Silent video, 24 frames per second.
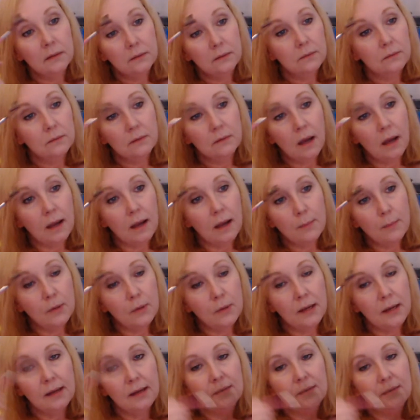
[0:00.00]

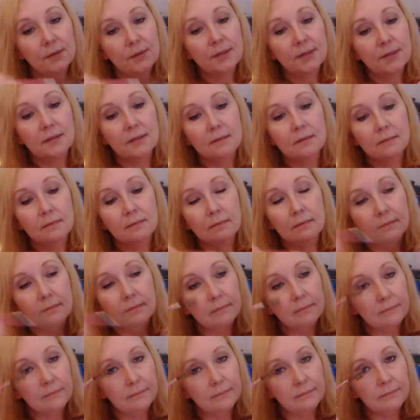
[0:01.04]
eyebrows and
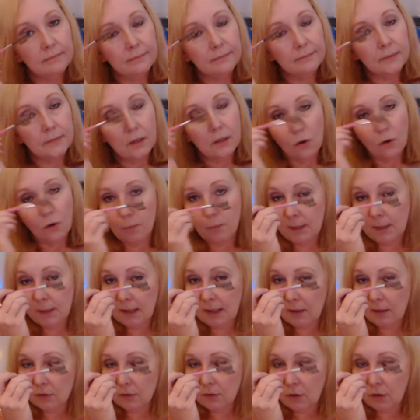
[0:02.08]
combing
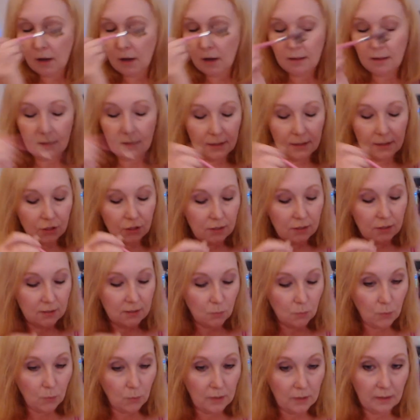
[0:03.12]
out your eyelashes,
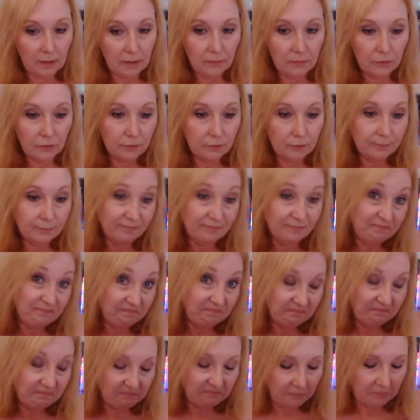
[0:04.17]
whatever.
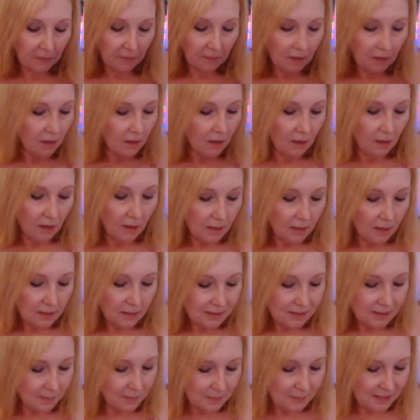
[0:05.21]

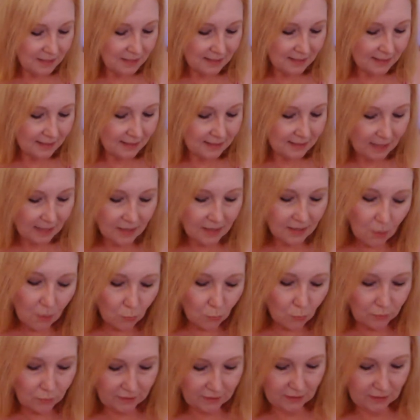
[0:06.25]
Some of these things I don't
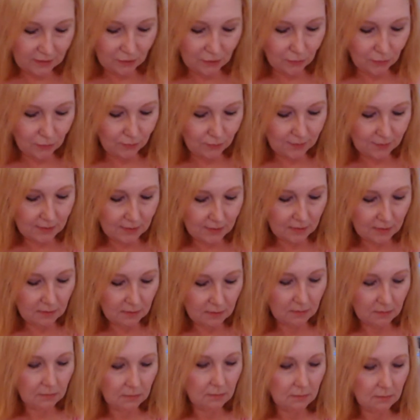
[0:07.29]
really use,
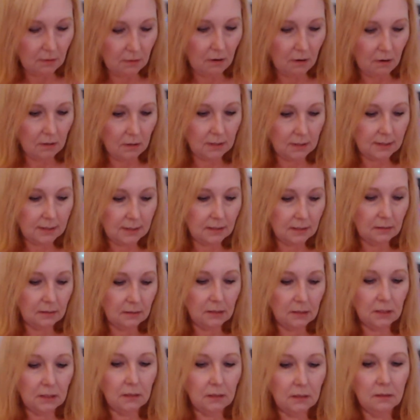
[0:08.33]

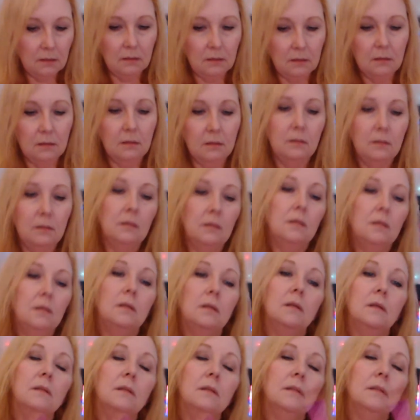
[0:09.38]
honestly.
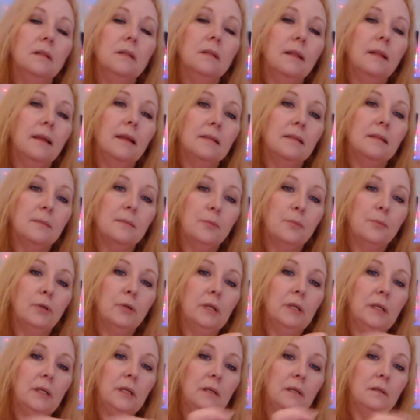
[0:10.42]
And that's
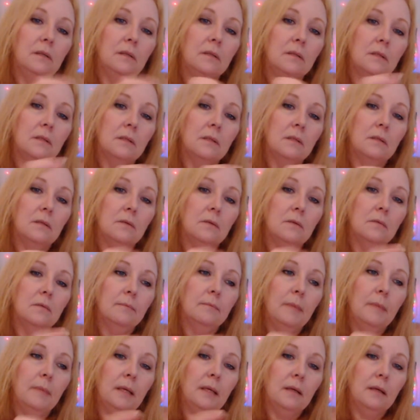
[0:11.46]
pretty. It's a little
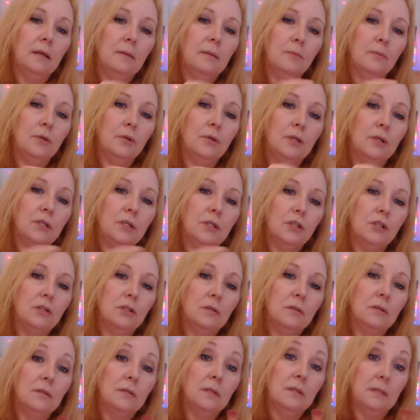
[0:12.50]
makeup brush.
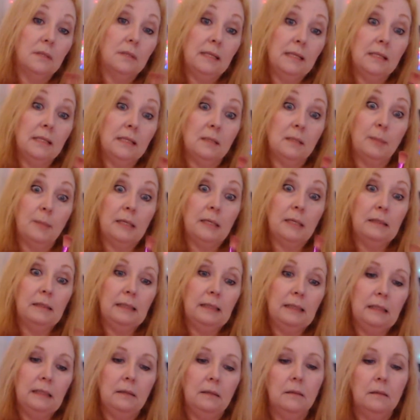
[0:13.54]
It needs to be
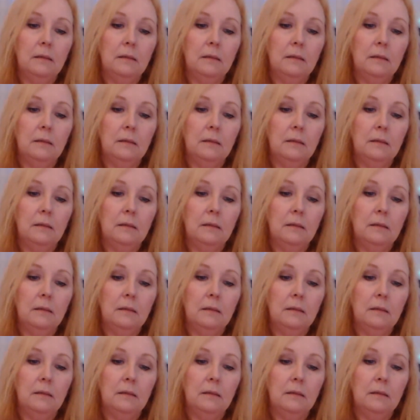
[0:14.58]
cleaned.